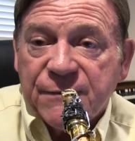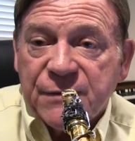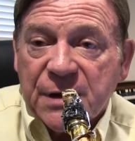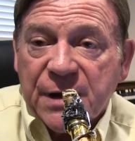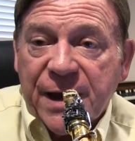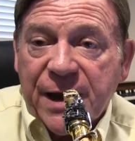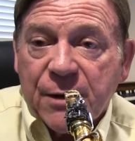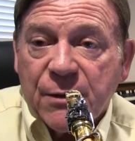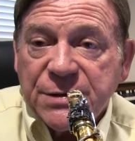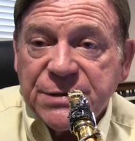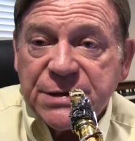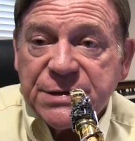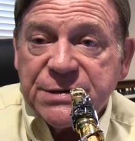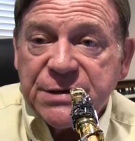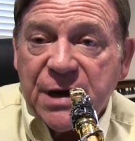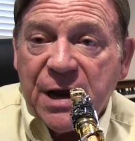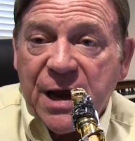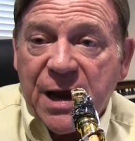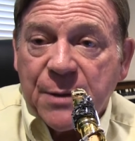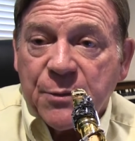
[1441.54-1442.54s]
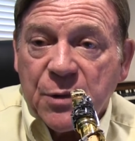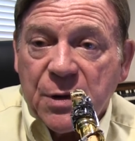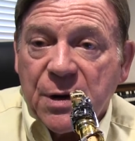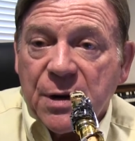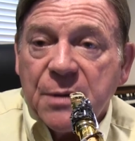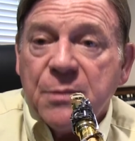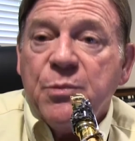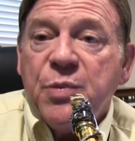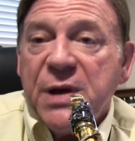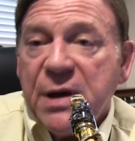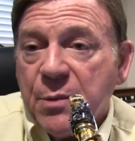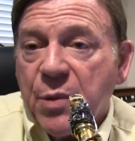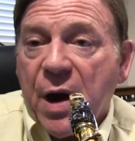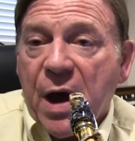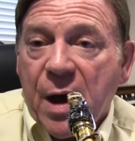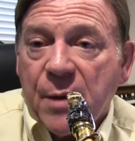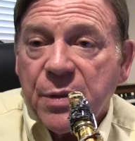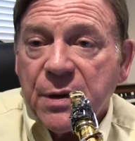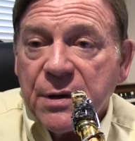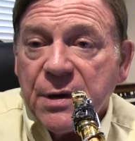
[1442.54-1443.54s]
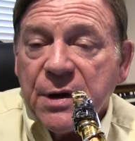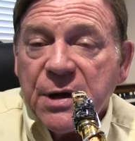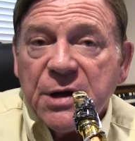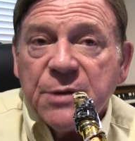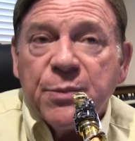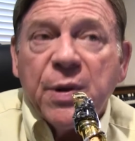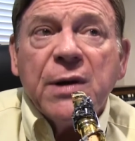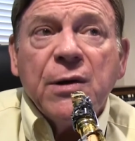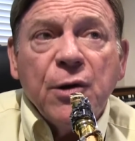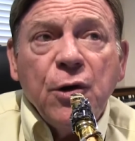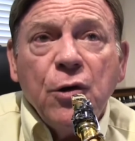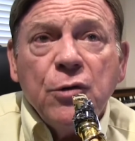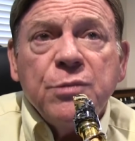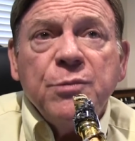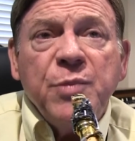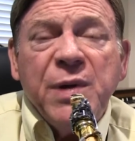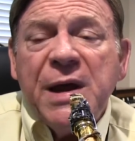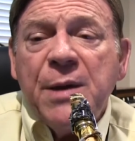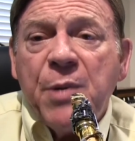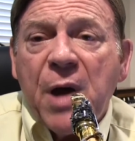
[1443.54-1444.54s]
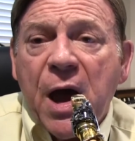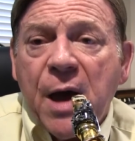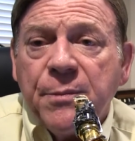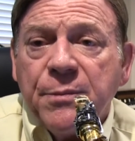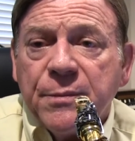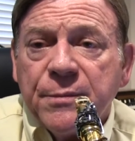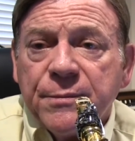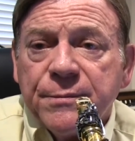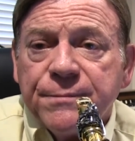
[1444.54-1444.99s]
the language its name, really, bebop. Bebop.